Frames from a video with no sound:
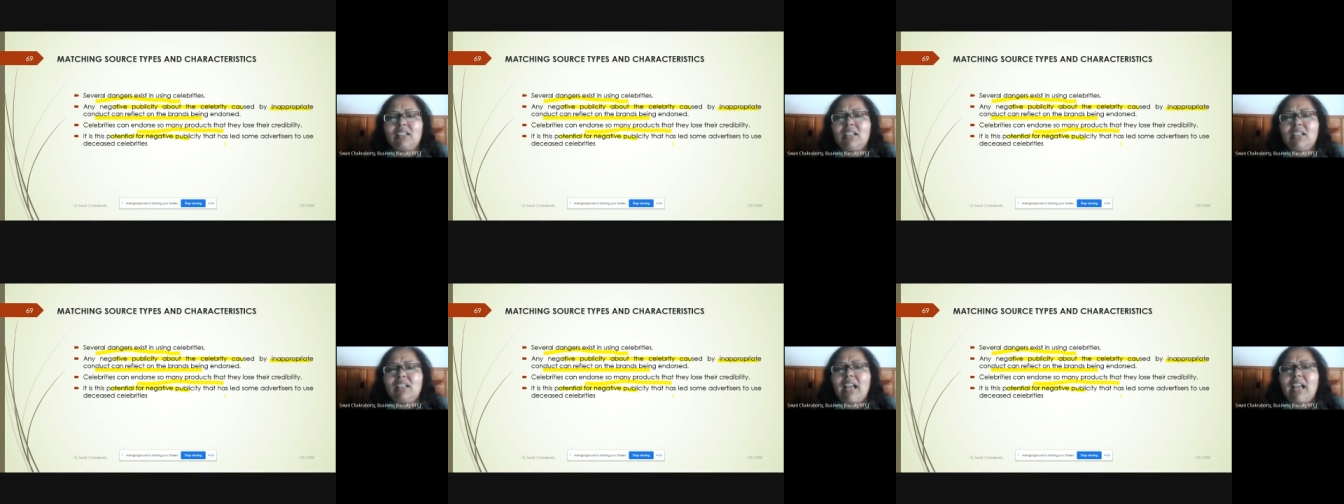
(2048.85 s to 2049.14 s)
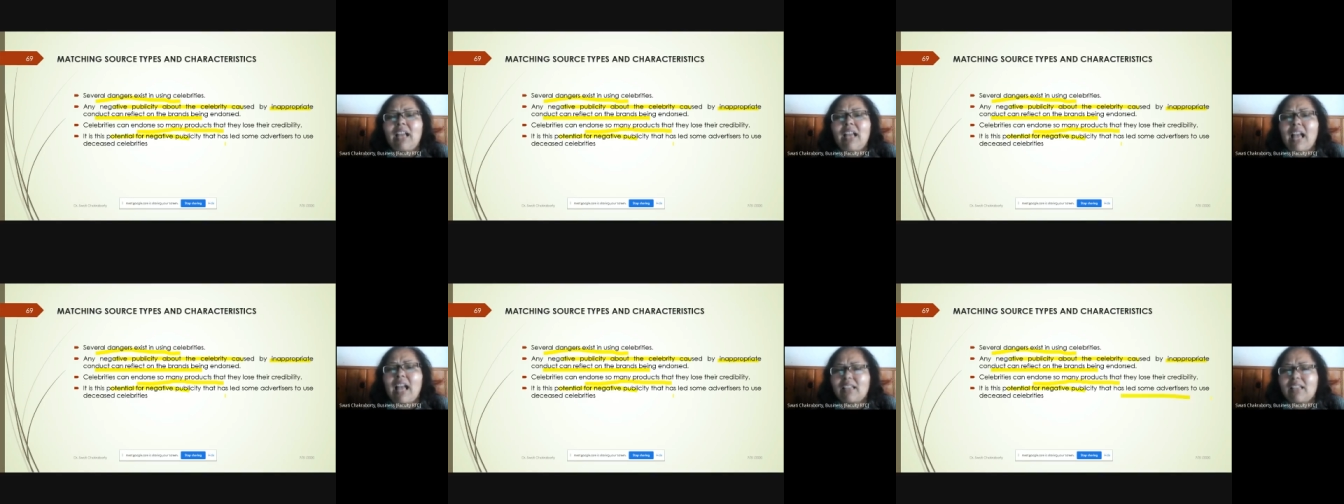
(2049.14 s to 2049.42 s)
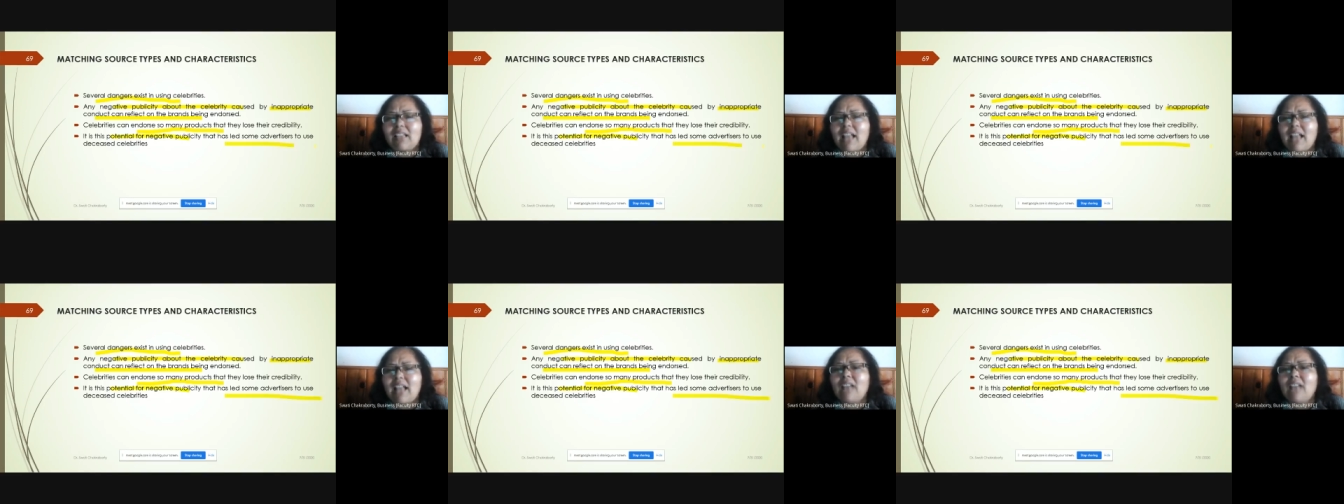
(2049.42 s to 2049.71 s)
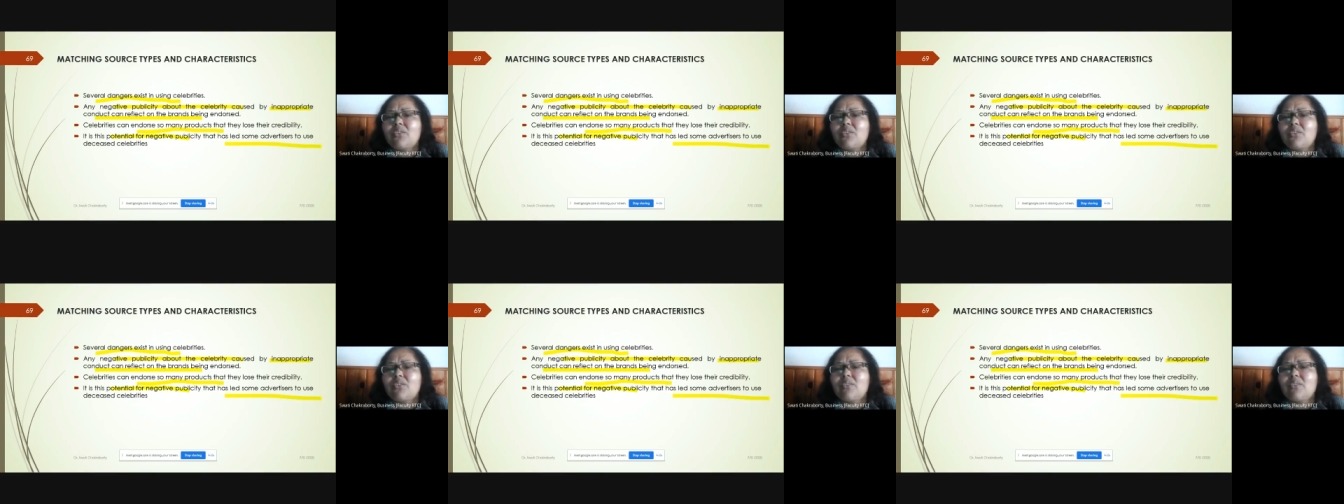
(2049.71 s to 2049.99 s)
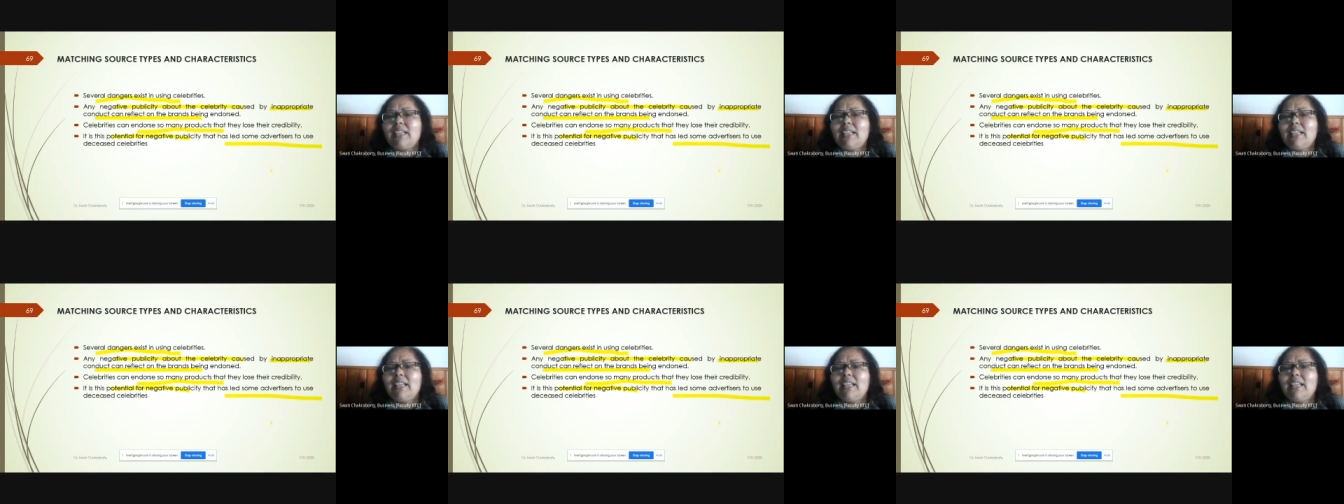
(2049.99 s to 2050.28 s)
has
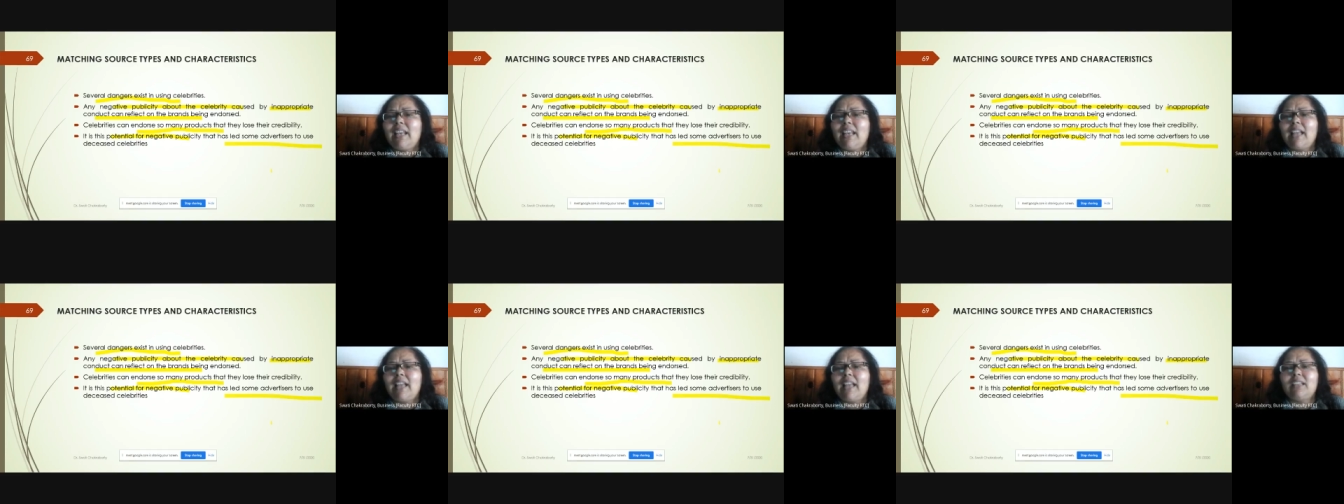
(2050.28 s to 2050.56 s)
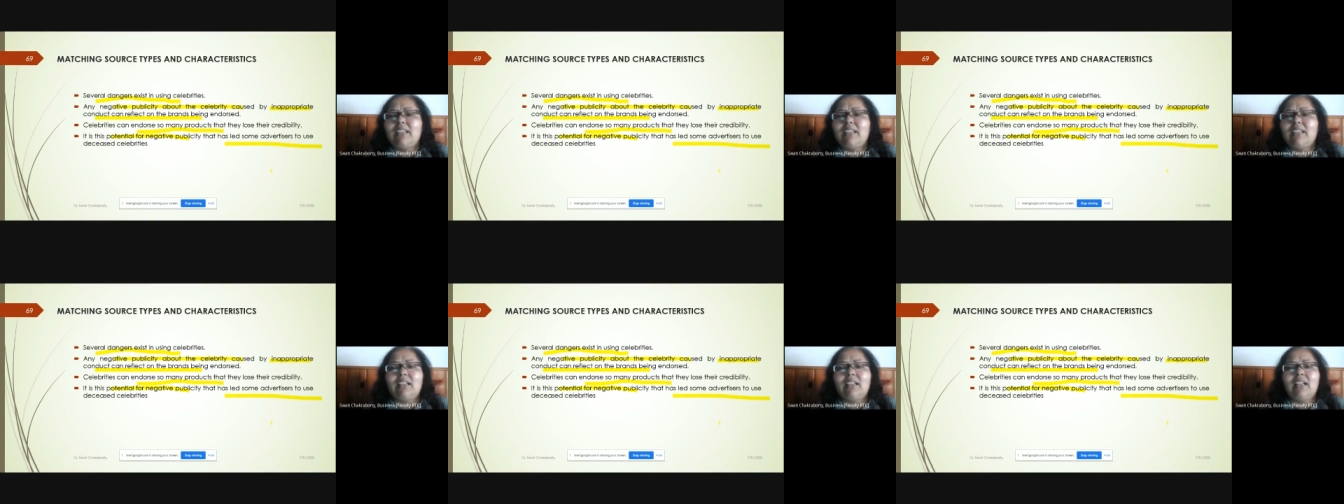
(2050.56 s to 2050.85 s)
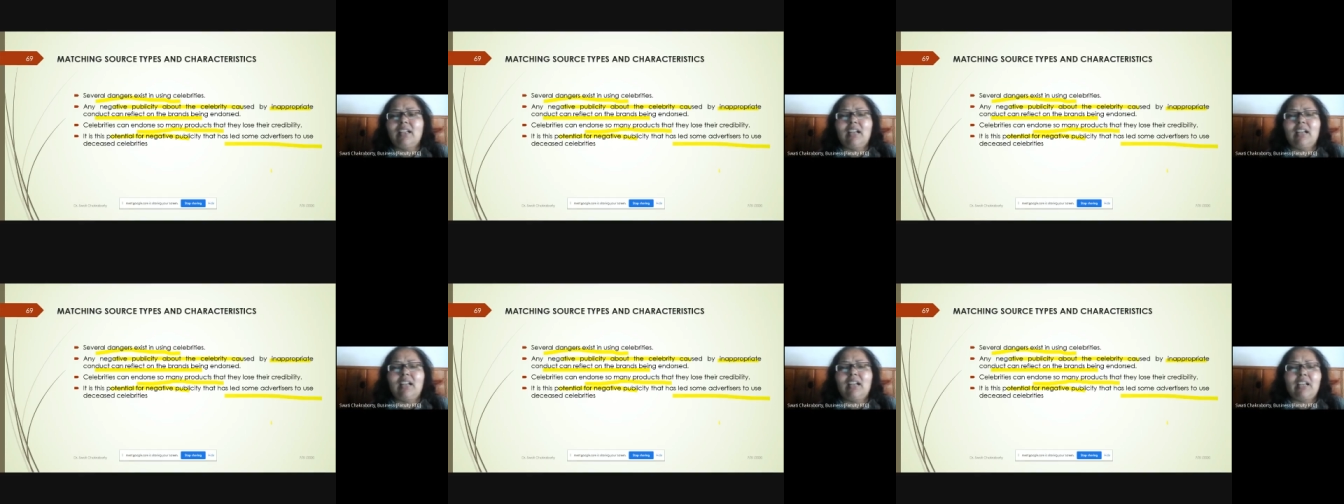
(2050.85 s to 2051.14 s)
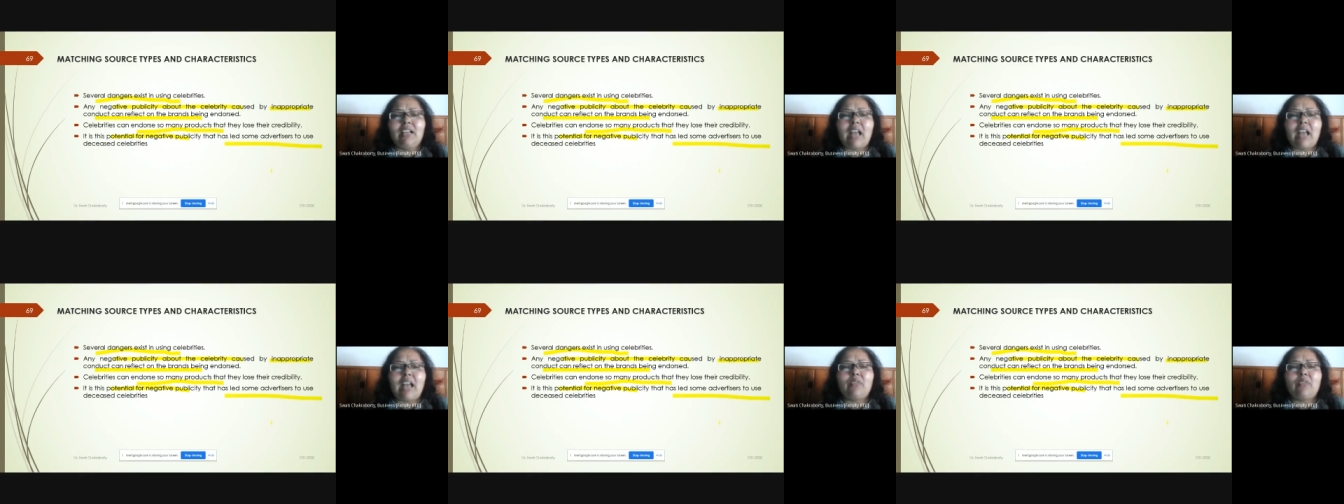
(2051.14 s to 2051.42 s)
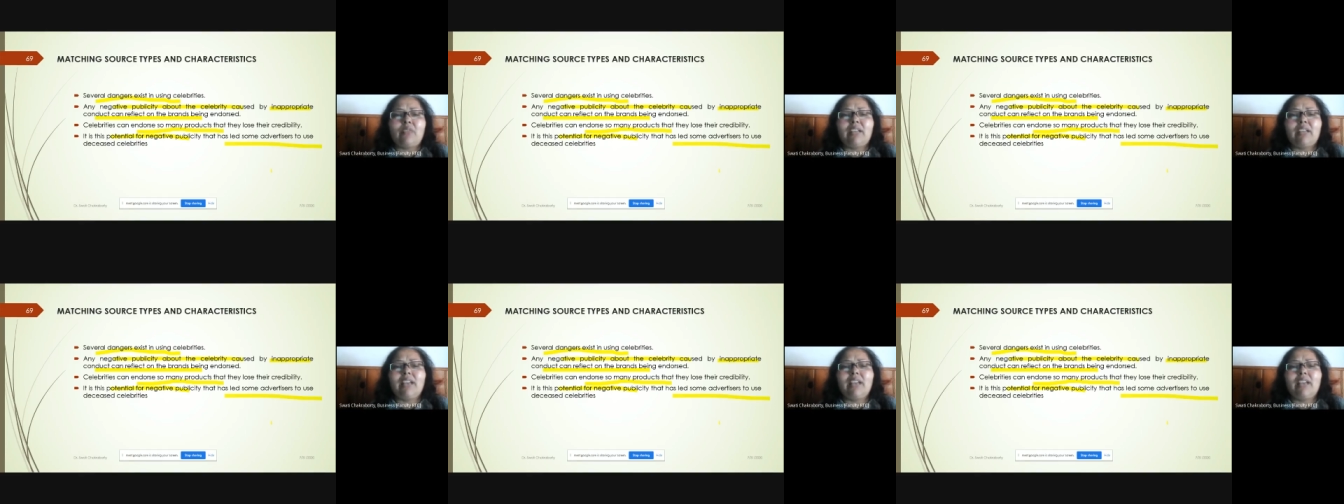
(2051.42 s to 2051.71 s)
actually led
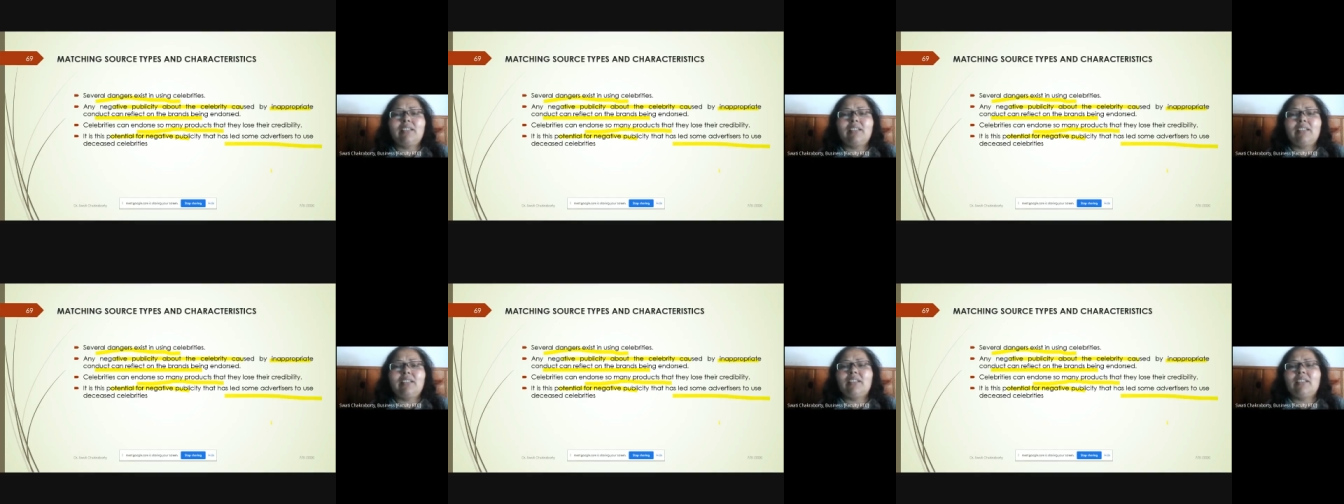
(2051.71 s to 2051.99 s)
advertisers